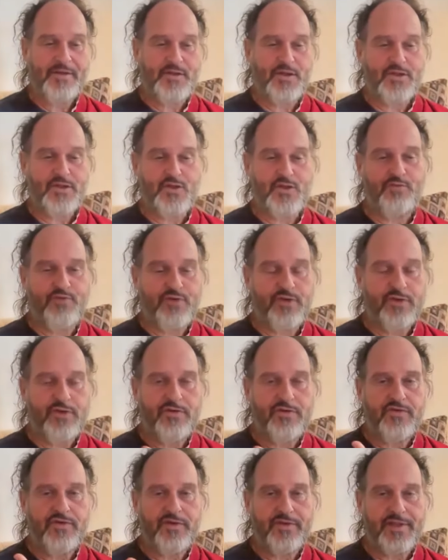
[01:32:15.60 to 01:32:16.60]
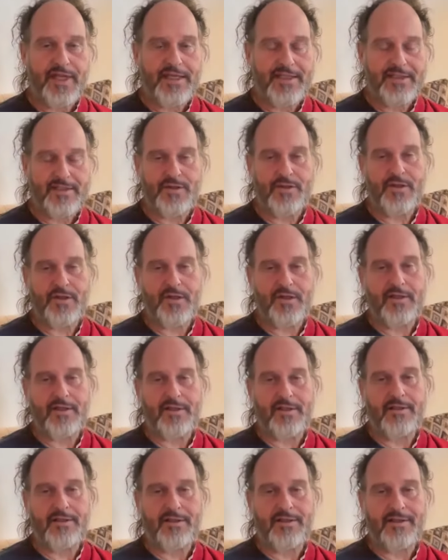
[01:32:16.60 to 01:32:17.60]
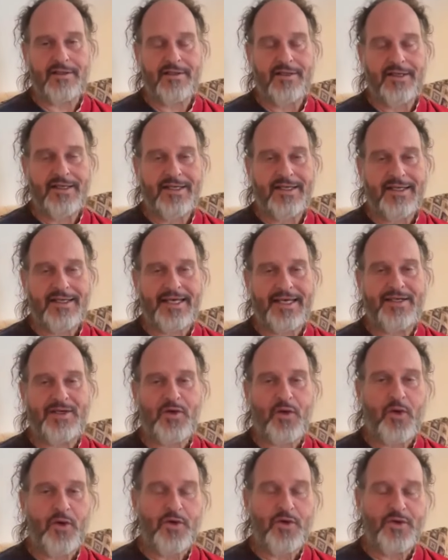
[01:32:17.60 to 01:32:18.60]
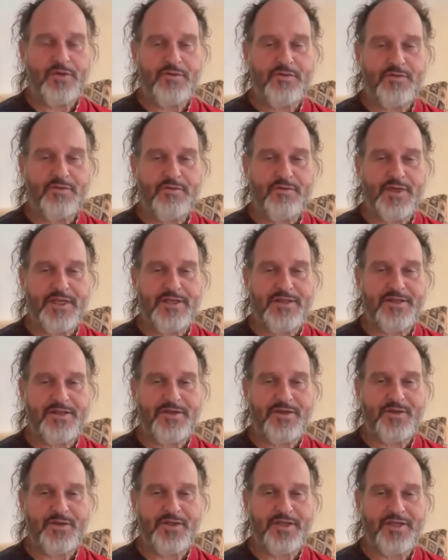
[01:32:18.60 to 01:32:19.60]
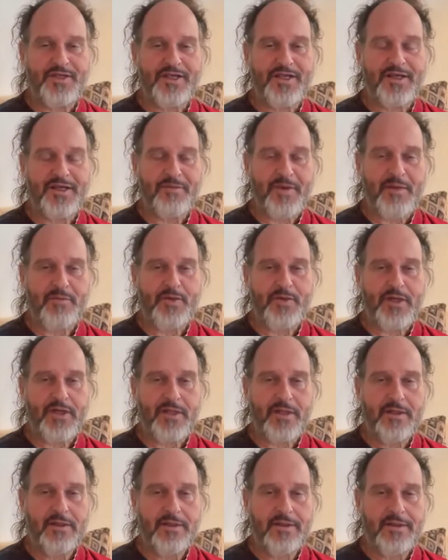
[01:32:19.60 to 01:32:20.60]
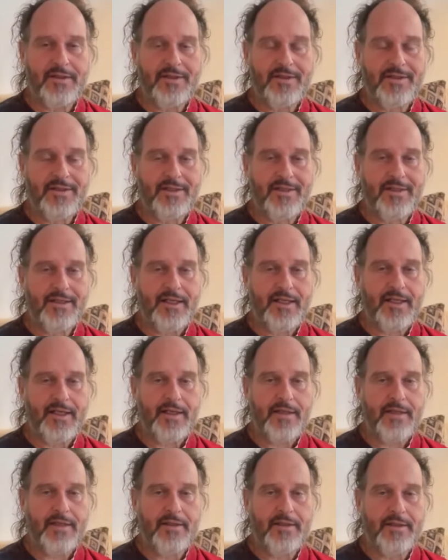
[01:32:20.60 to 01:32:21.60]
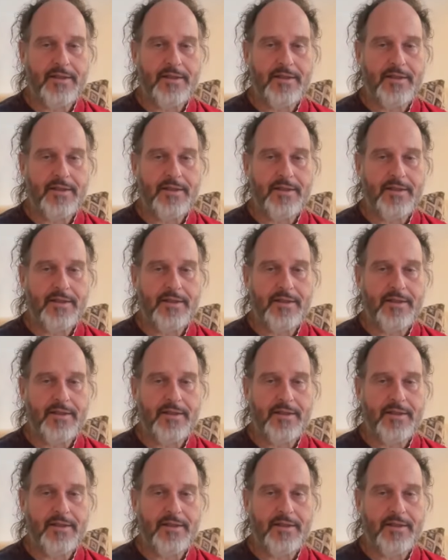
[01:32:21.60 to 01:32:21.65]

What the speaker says: Just to prove that getting old means losing memory. Yeah.